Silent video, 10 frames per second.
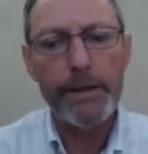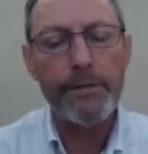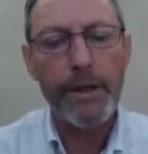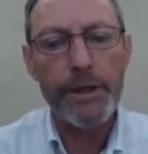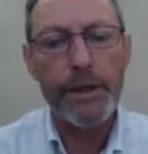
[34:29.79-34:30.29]
of
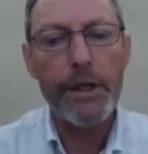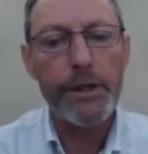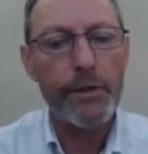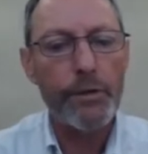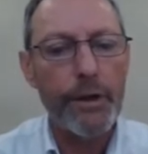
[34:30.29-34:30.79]

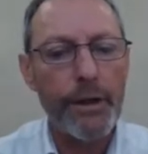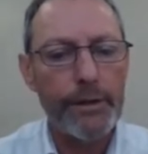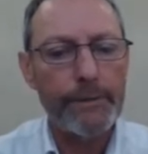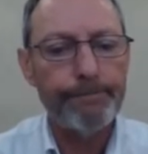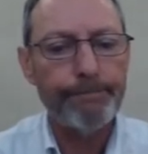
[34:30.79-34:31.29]
legislation or another.
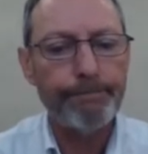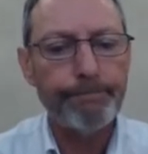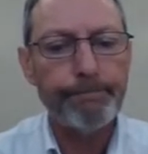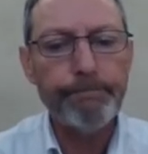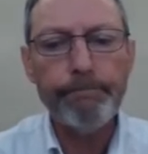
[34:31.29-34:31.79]

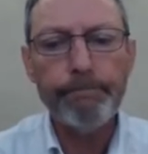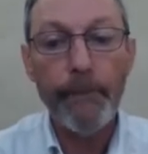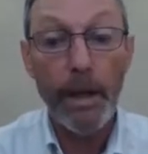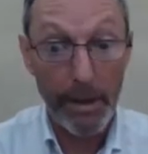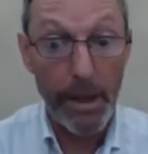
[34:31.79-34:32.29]

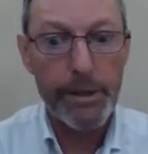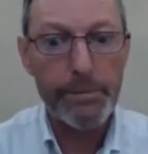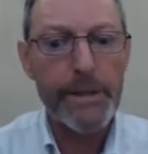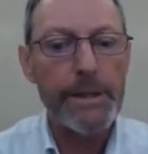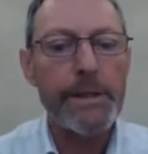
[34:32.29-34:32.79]
Plant
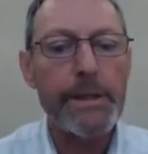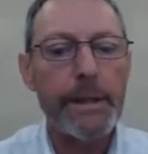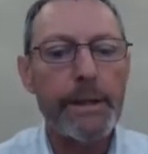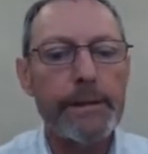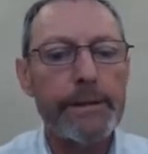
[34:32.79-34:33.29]
species, that
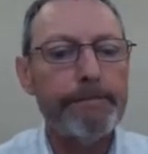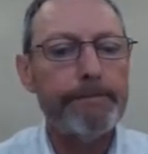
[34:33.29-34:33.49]
is.